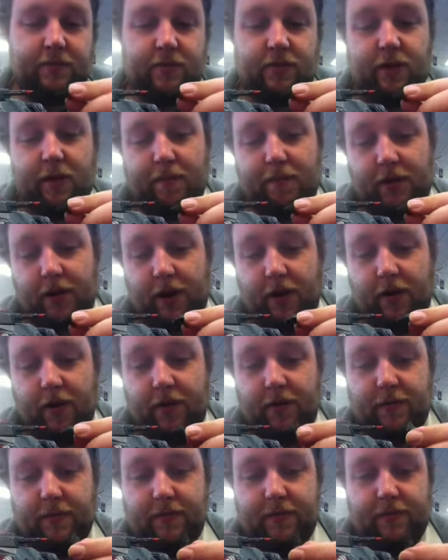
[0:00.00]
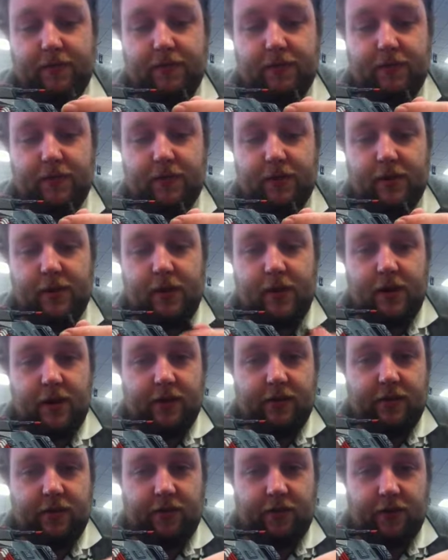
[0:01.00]
Some don't.
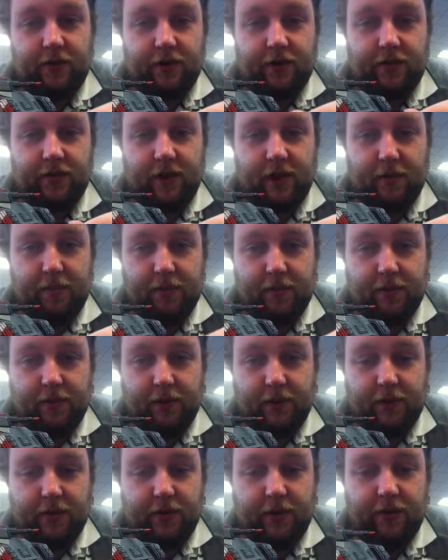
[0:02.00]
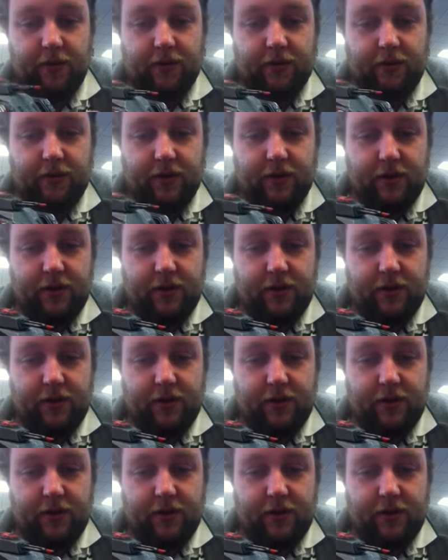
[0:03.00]
This is a good example of one of those.